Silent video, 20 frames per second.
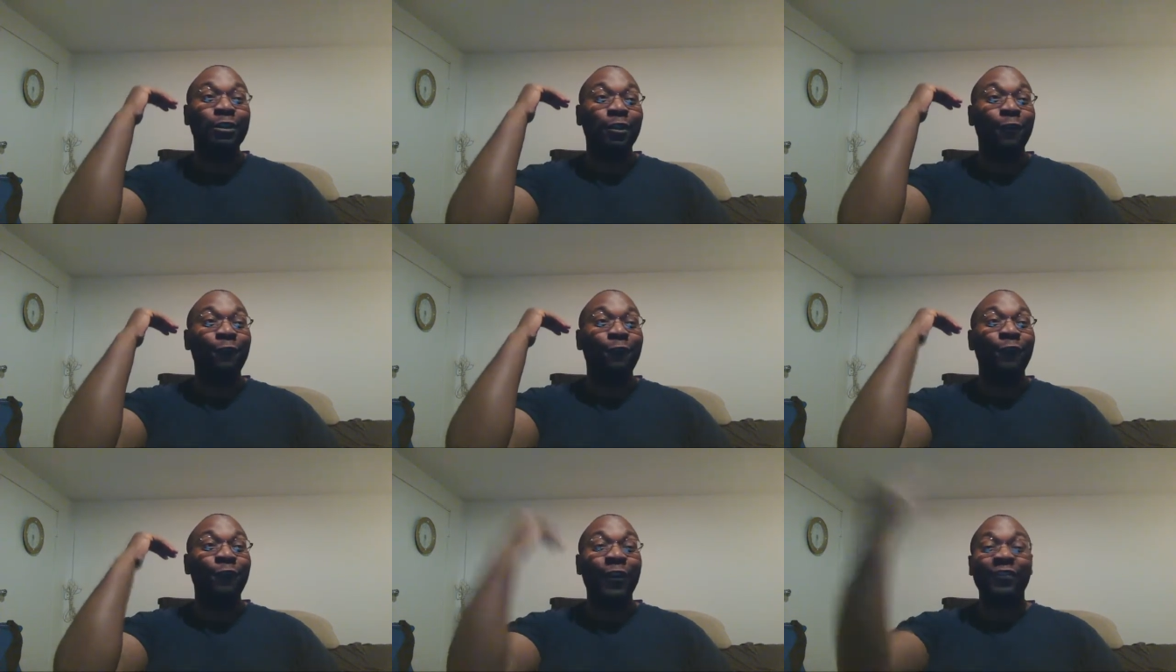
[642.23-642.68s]

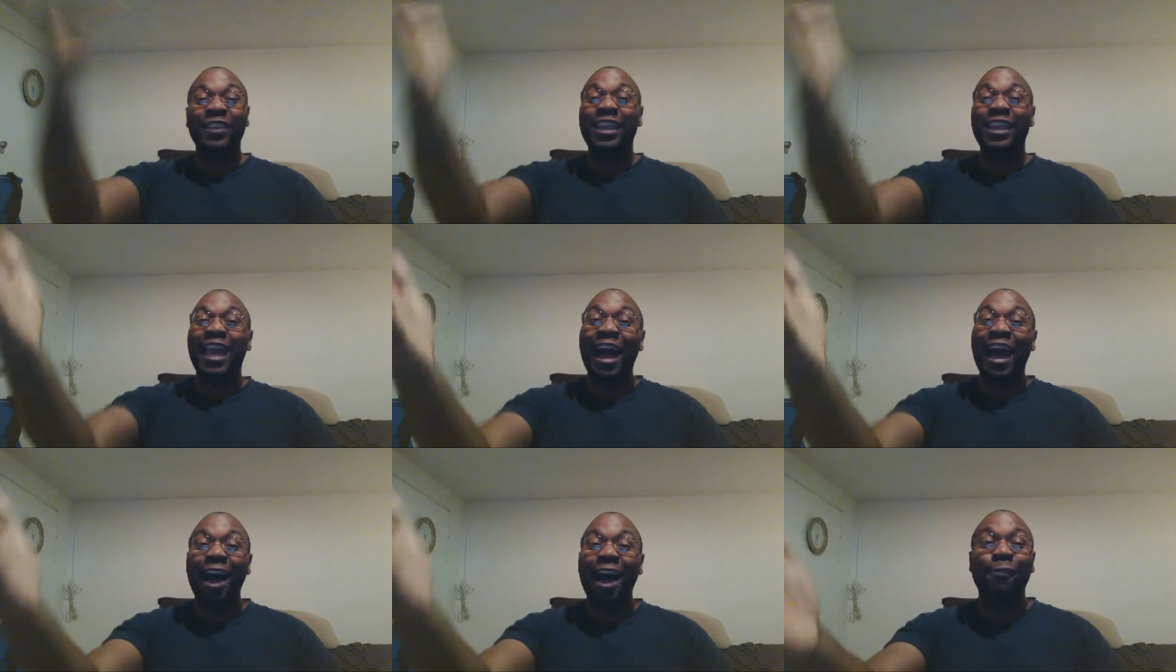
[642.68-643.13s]
50
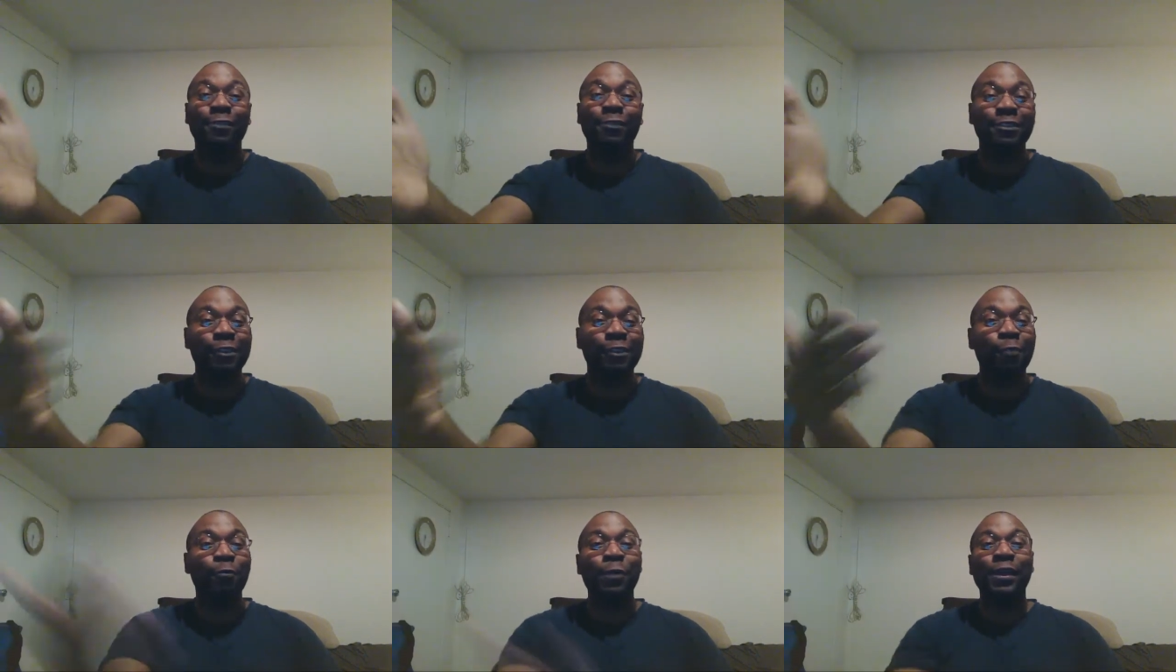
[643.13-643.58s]
hours a
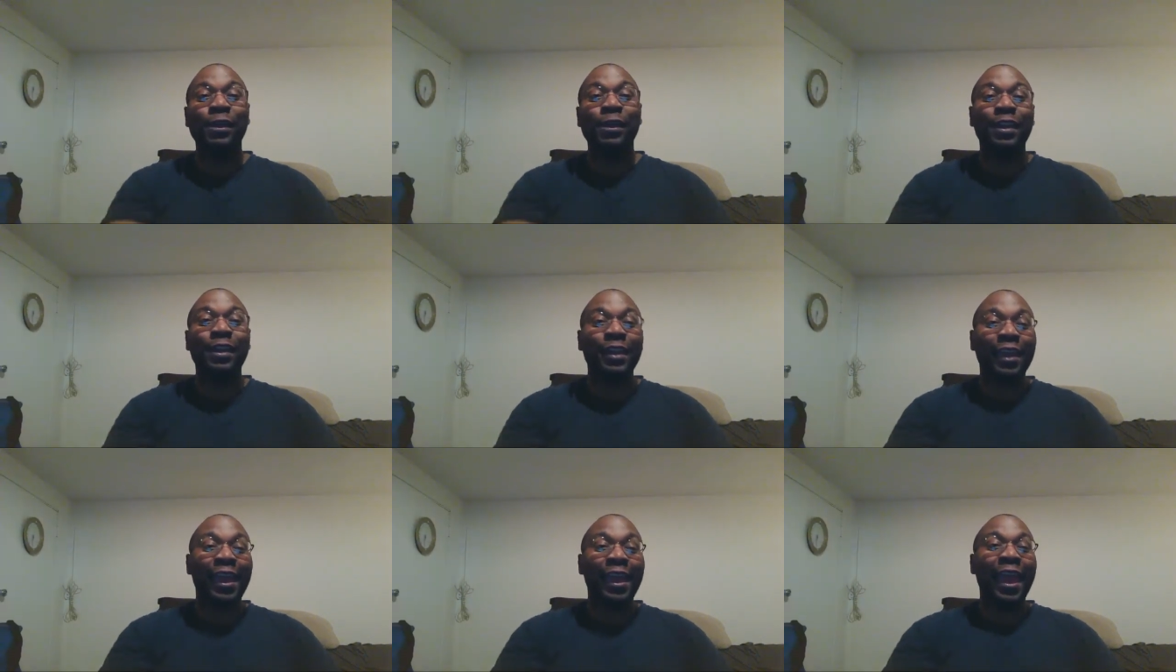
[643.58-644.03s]

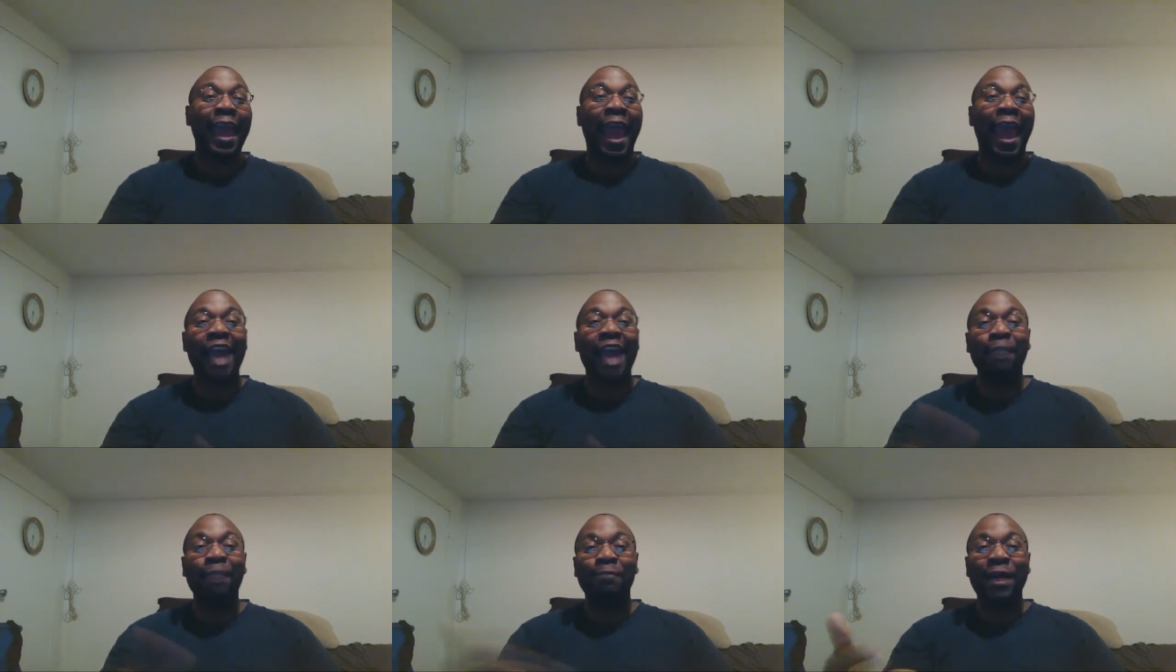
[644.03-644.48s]
week
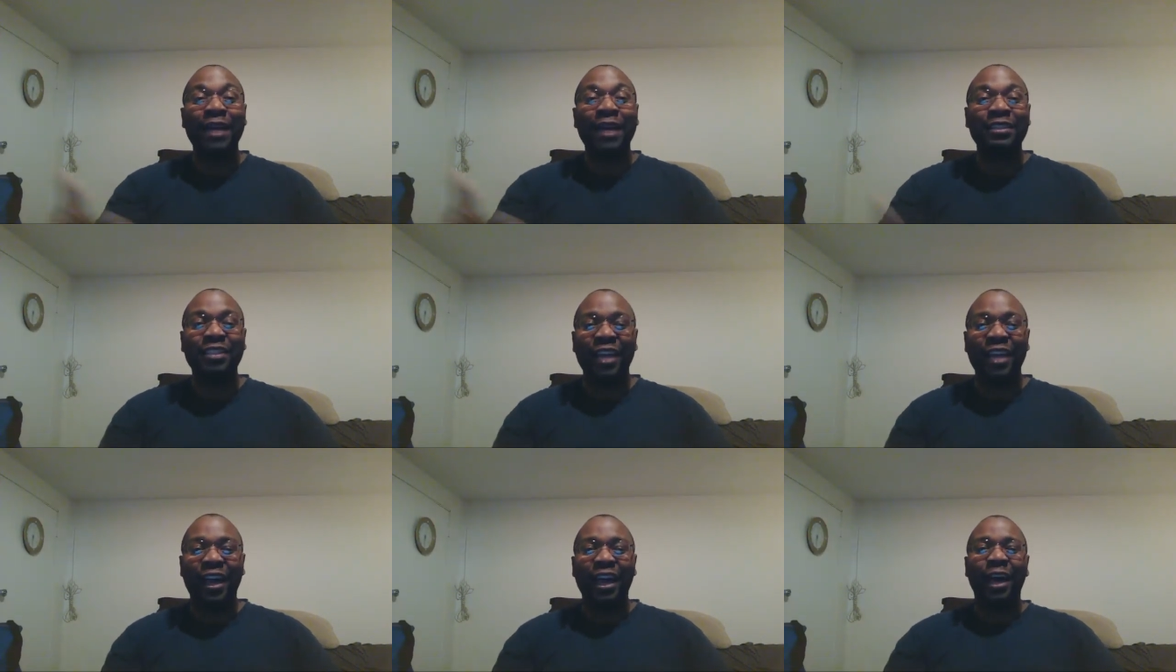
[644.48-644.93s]
at my
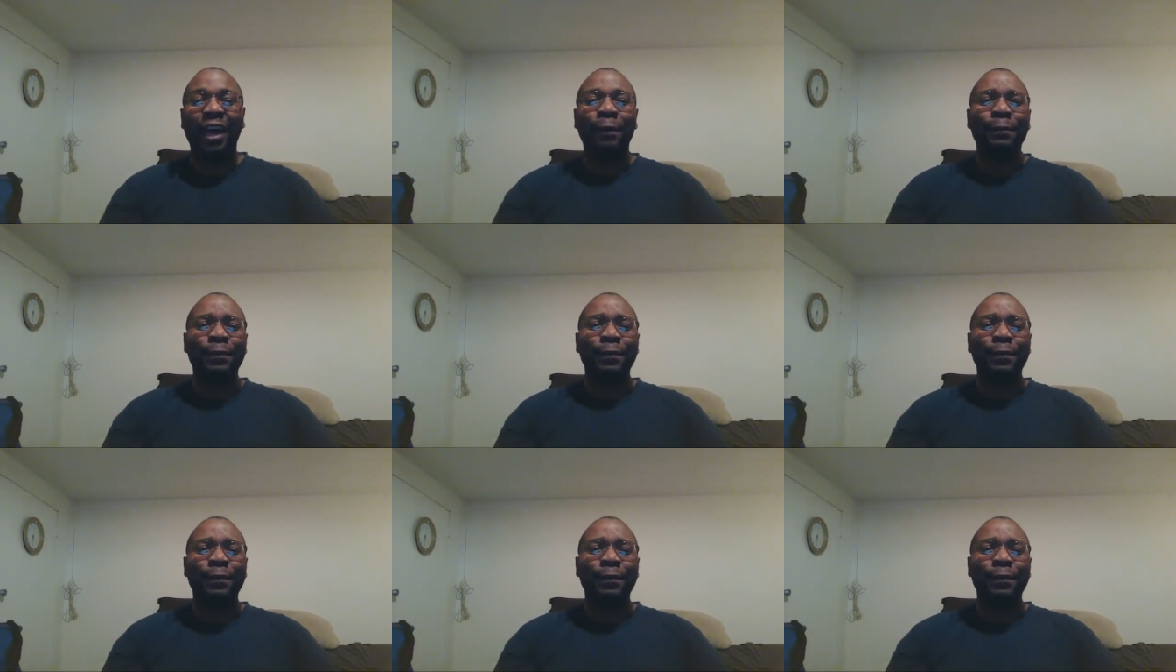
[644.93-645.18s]
job.